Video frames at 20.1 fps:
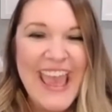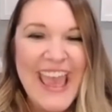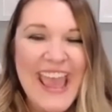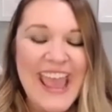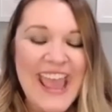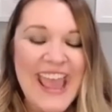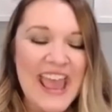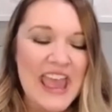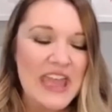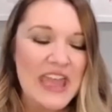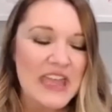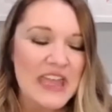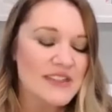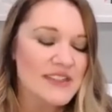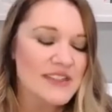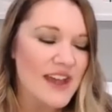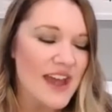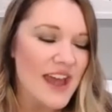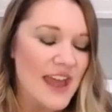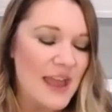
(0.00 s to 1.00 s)

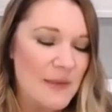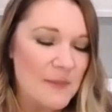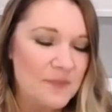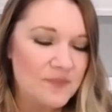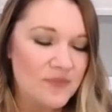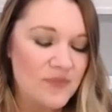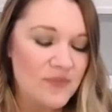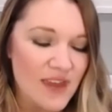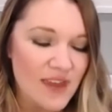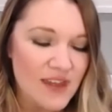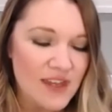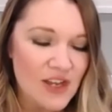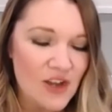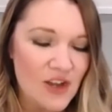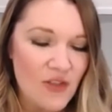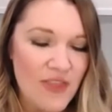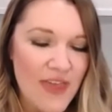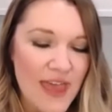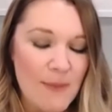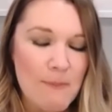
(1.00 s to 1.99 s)
And, you
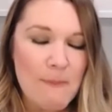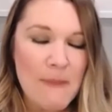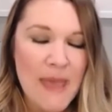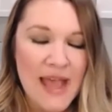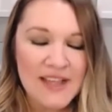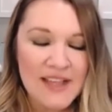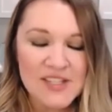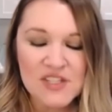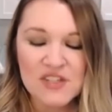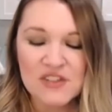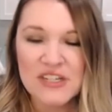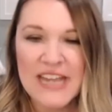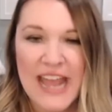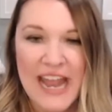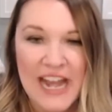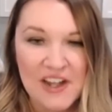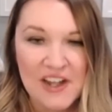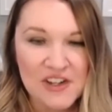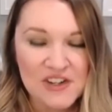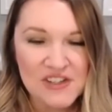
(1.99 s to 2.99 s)
know, that mastery
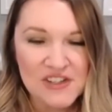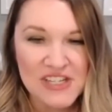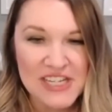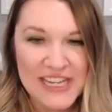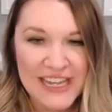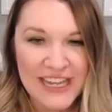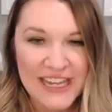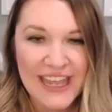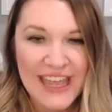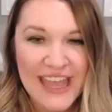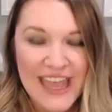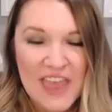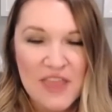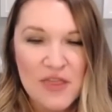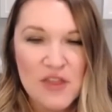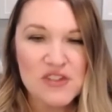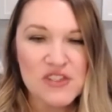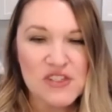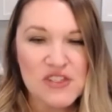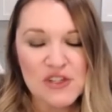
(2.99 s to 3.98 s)
energy,
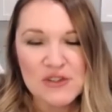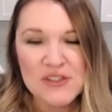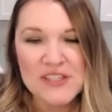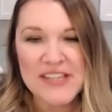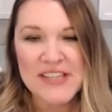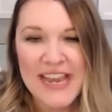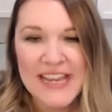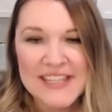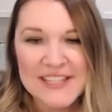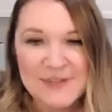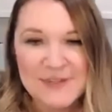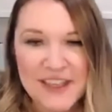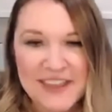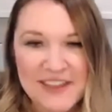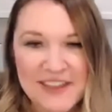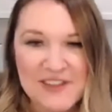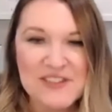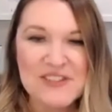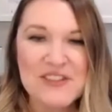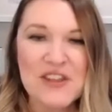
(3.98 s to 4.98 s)
there's 2 sides of it.
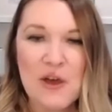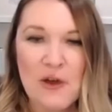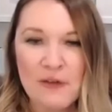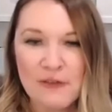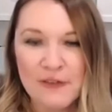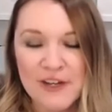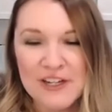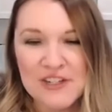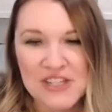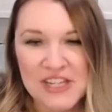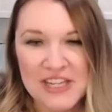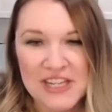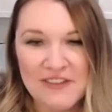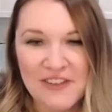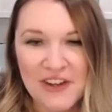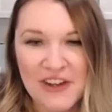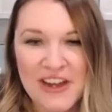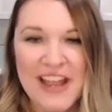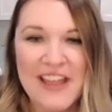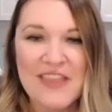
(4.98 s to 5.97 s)
There's the
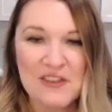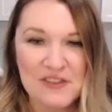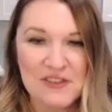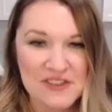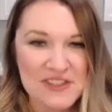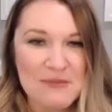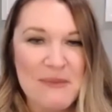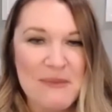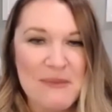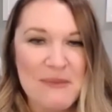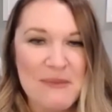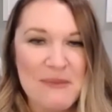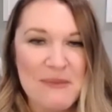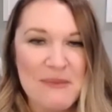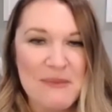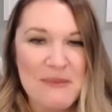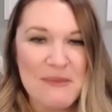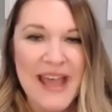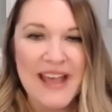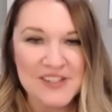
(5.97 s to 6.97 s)
overachiever and there's the
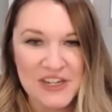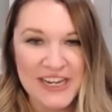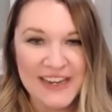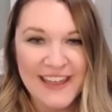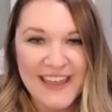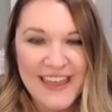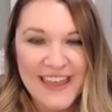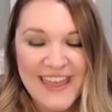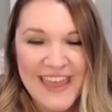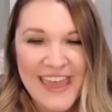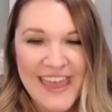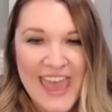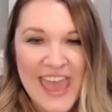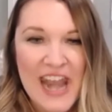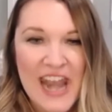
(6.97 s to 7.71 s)
mastery.